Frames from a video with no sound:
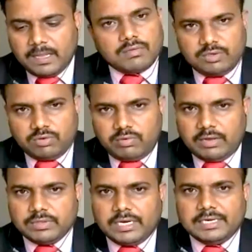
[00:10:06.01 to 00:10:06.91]
we do
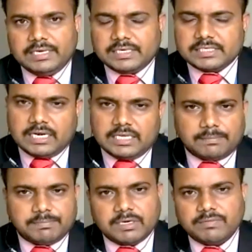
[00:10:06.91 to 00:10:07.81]
have that inter-shala
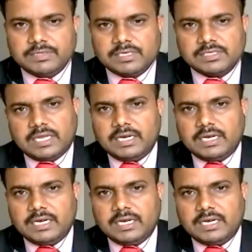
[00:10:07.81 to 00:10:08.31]
chapter with us,